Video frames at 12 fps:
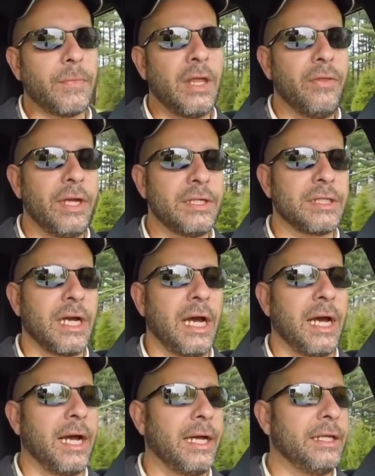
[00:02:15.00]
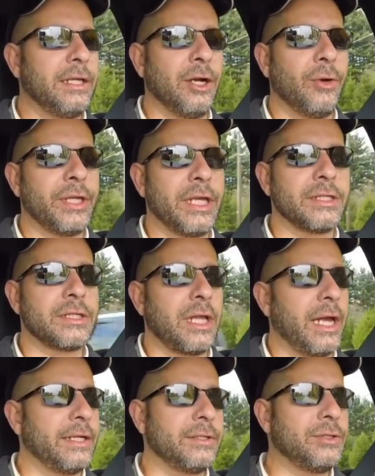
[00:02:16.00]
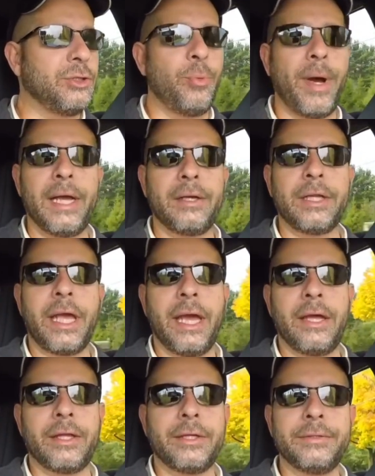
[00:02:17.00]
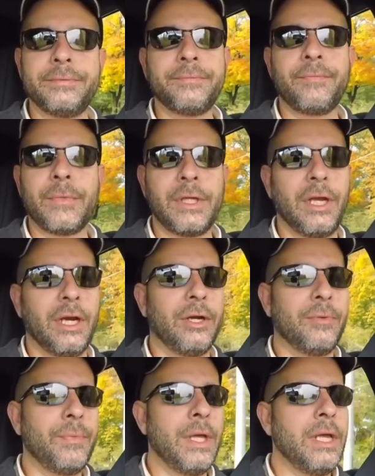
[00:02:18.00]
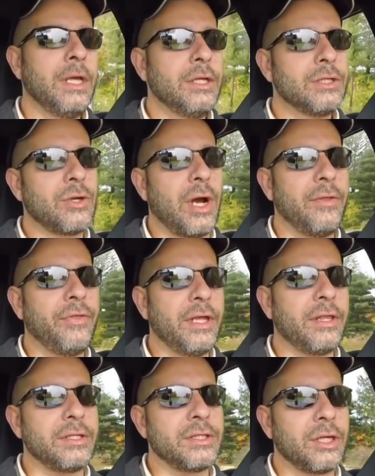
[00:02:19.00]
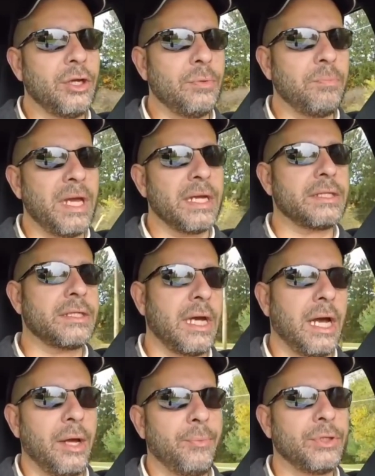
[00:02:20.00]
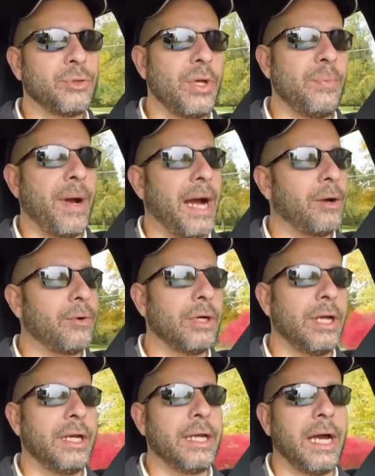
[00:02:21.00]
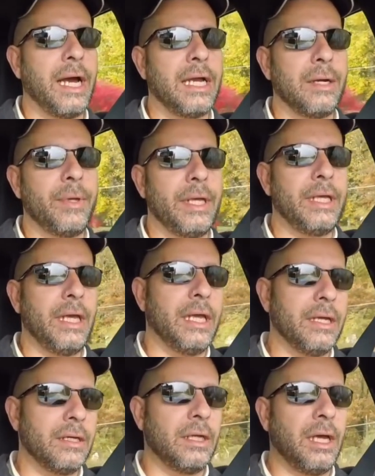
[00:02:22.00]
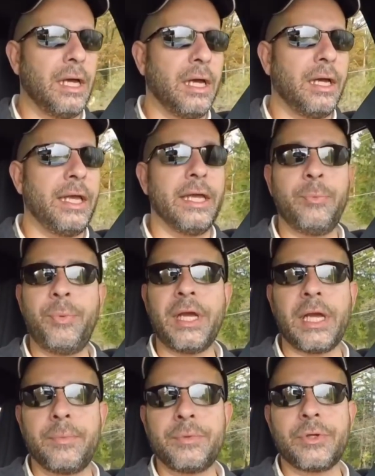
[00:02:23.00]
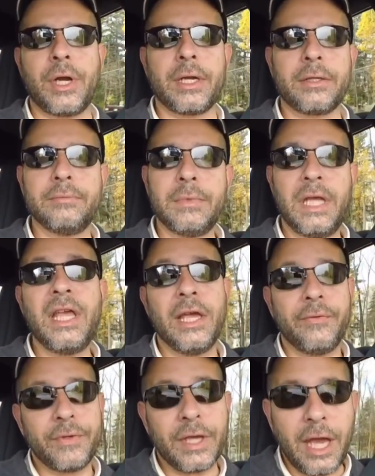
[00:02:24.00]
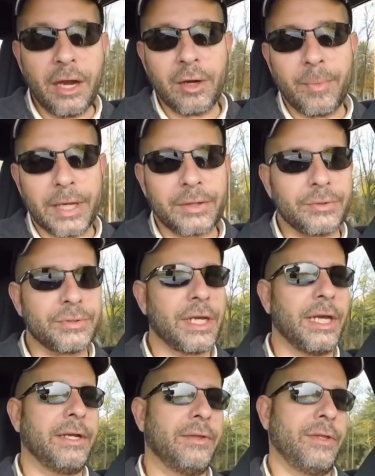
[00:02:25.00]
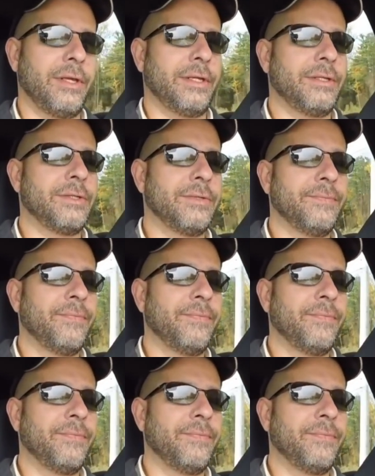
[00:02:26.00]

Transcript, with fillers: that you know, it gets like 2 miles a gallon, you know. So I think that's a good mix between power and economy in a pickup truck, if you care about those kind of things.